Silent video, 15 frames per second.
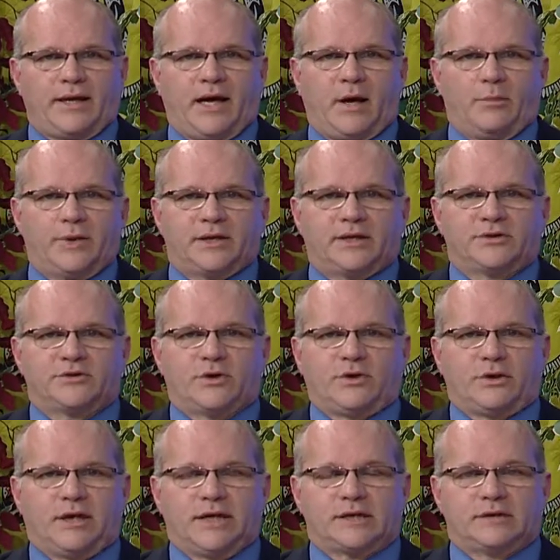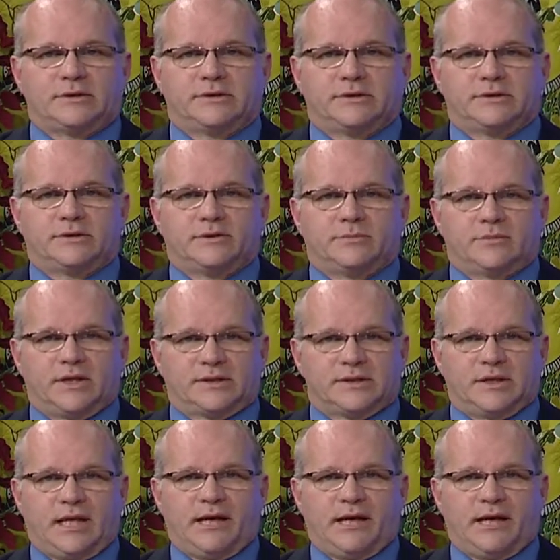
now because our election system doesn't